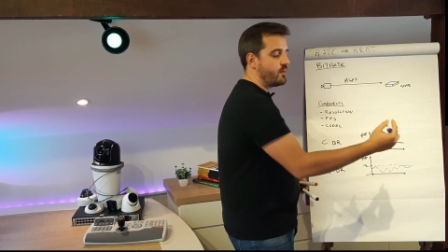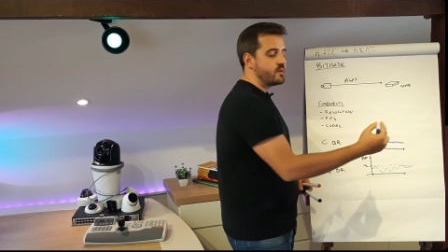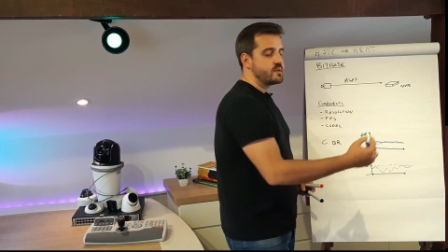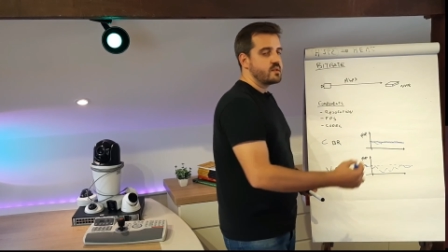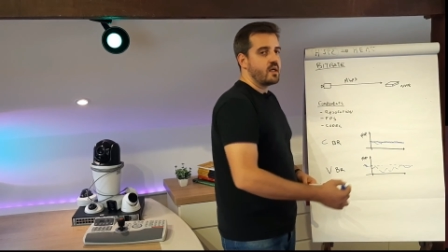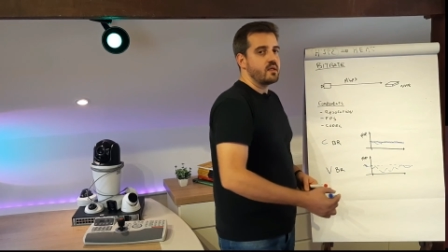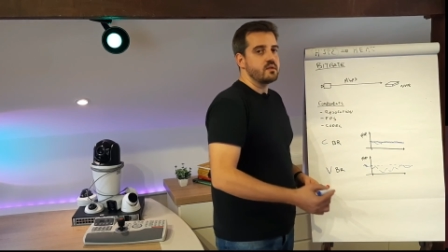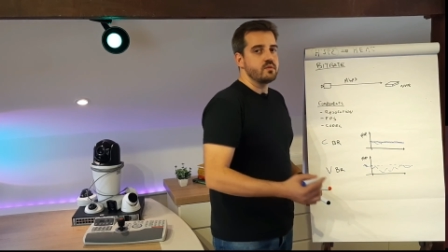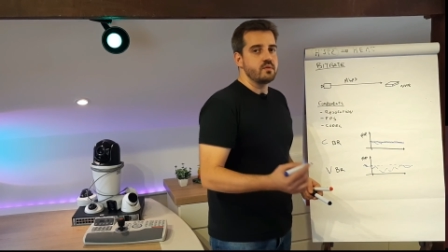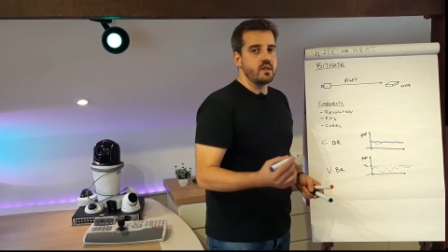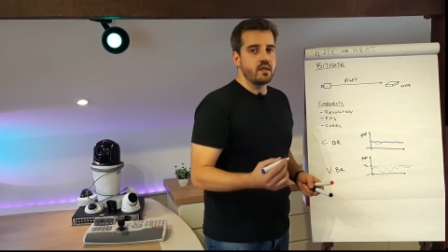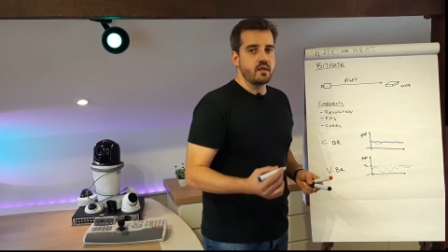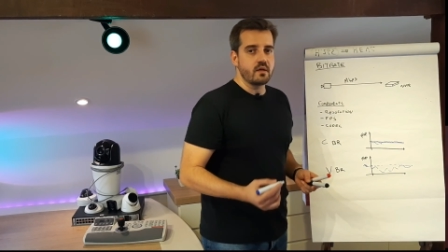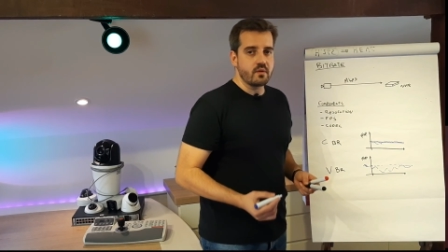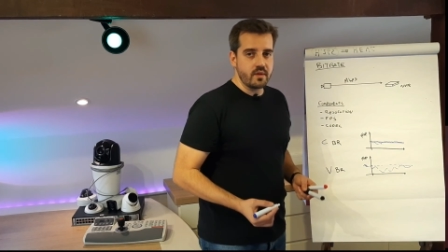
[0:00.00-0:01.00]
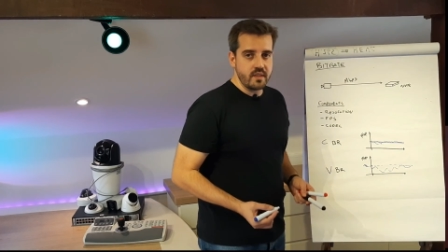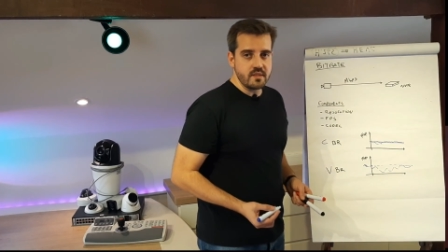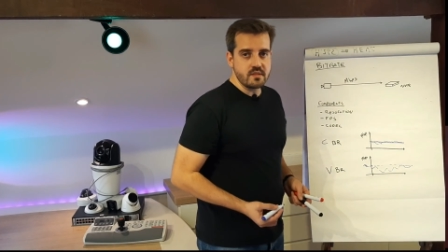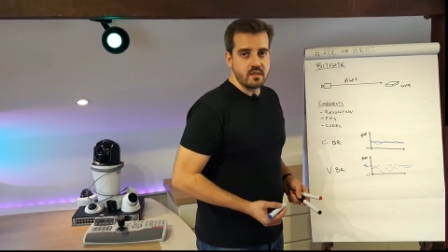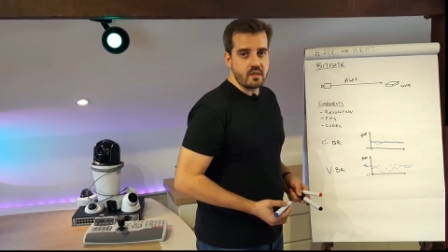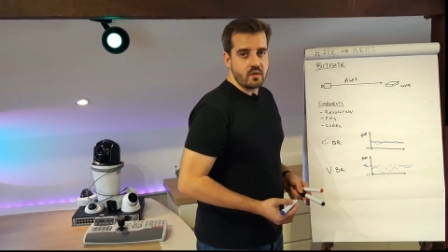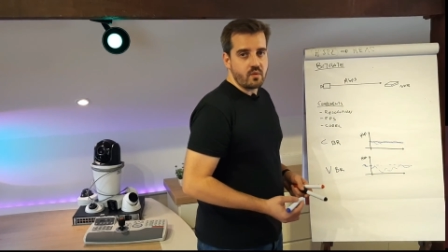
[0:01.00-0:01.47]
will start to
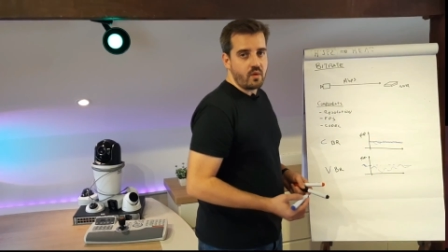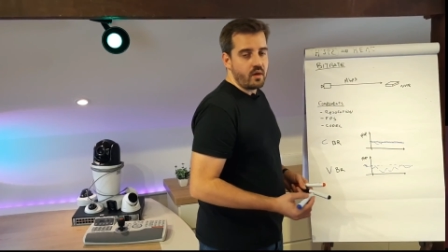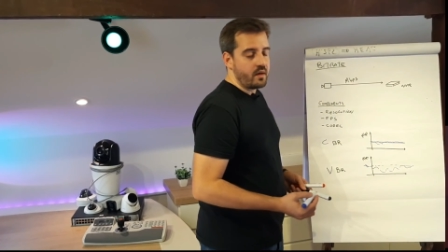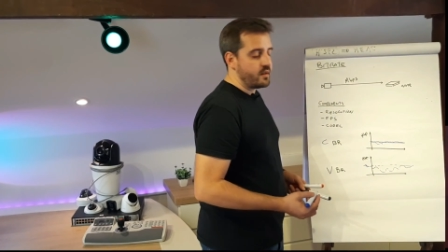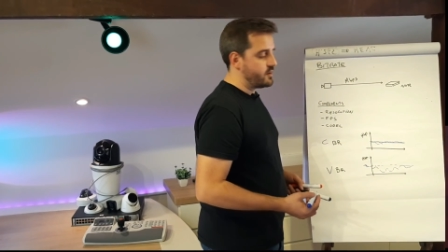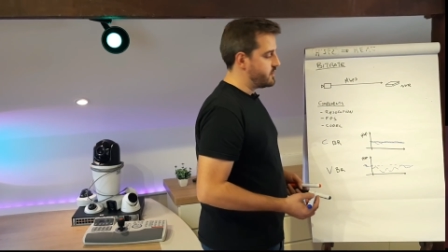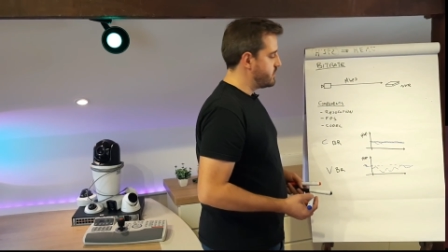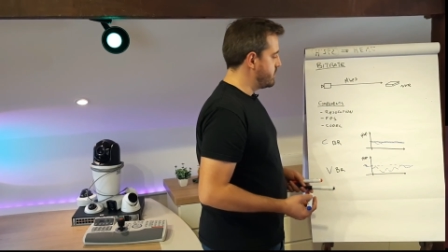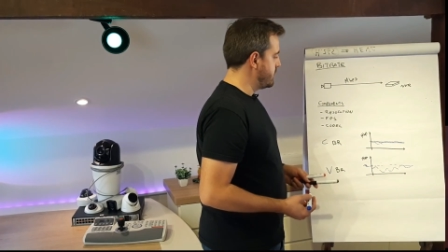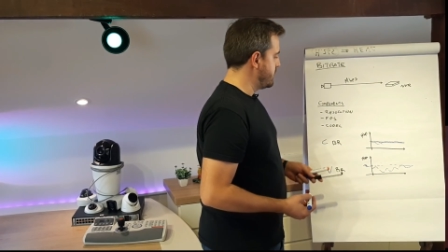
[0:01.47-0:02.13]
decrease the quality